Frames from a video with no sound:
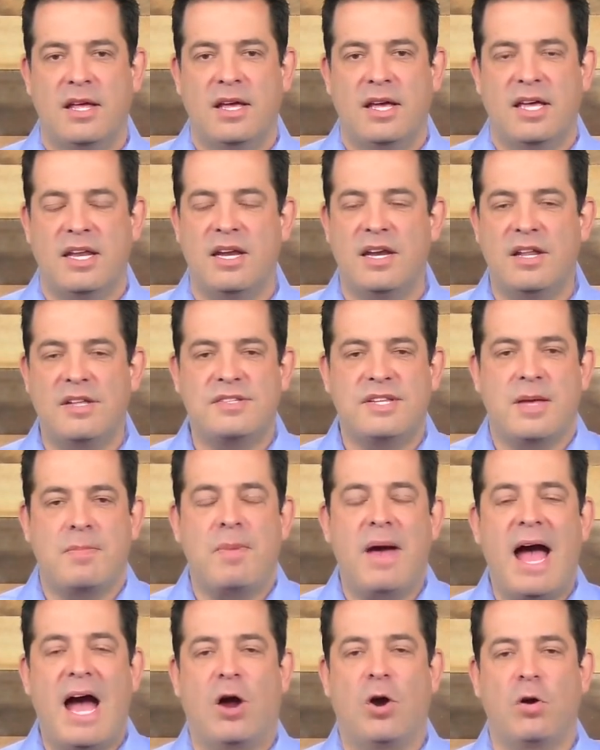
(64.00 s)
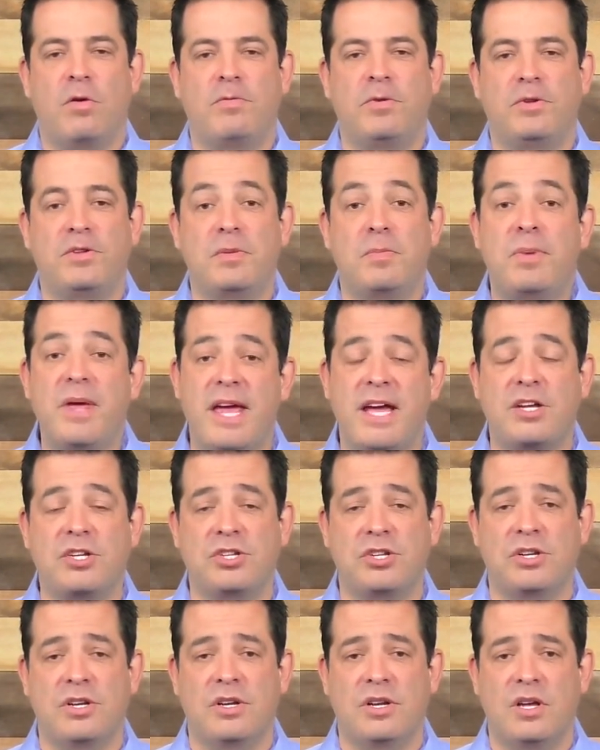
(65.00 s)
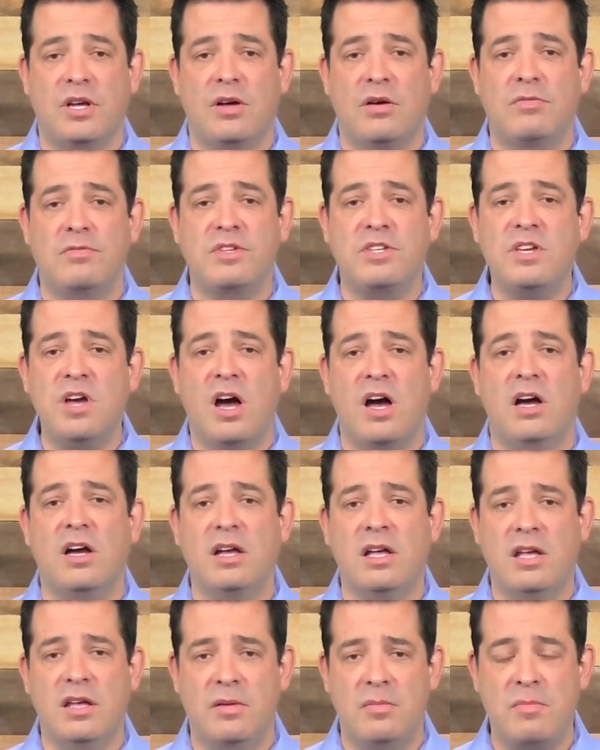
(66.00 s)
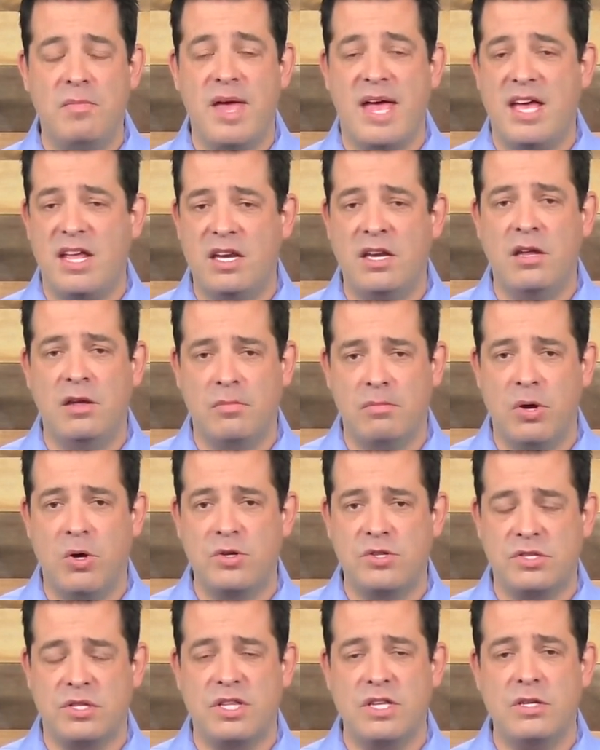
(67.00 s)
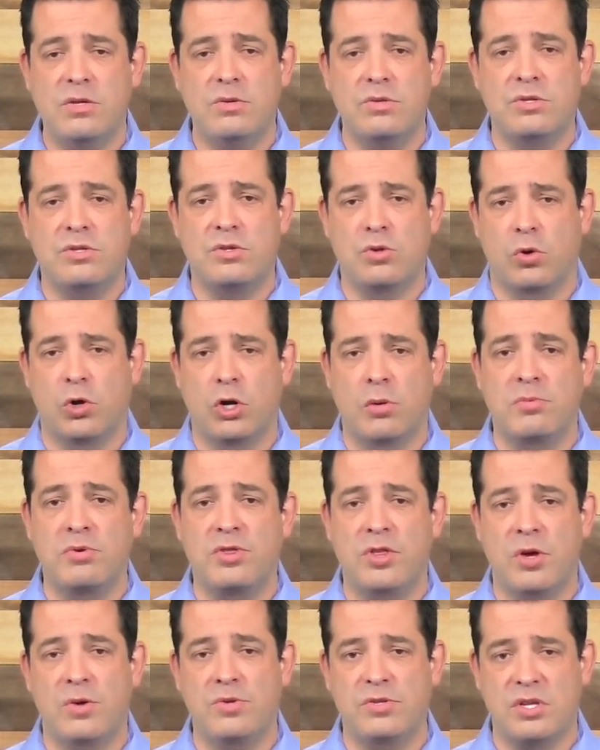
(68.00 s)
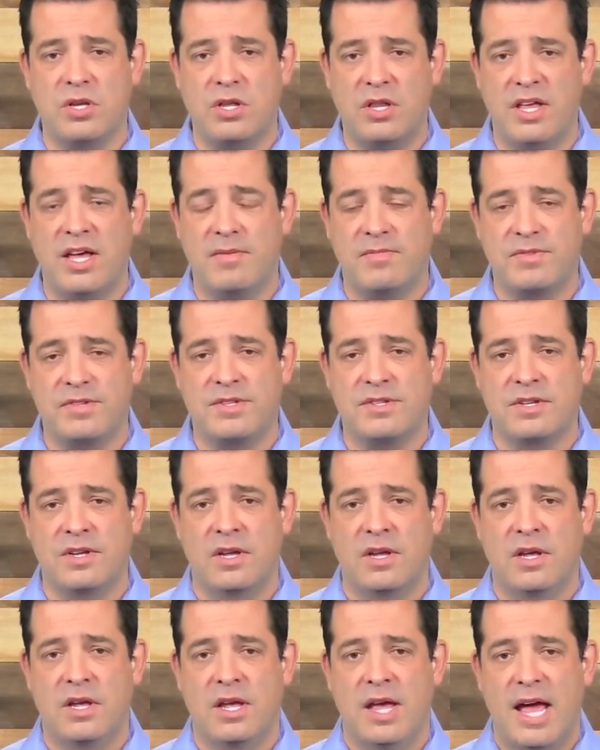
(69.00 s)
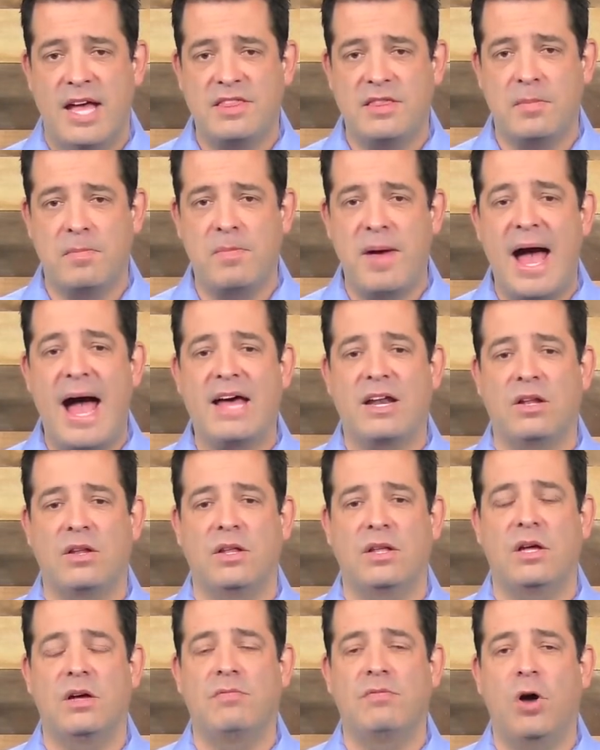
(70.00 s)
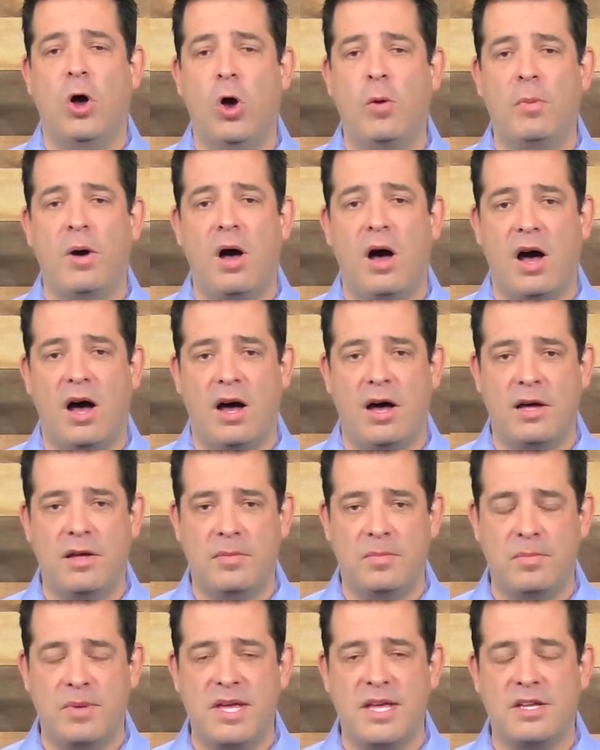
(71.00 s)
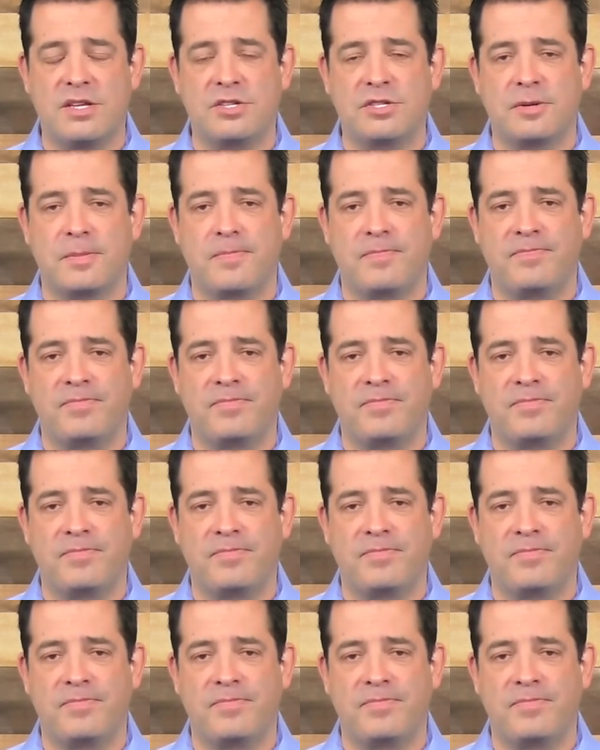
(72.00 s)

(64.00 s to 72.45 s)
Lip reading: And it is a powerful depiction of young men, mostly, who stormed those cliffs at the Battle of Omaha Beach.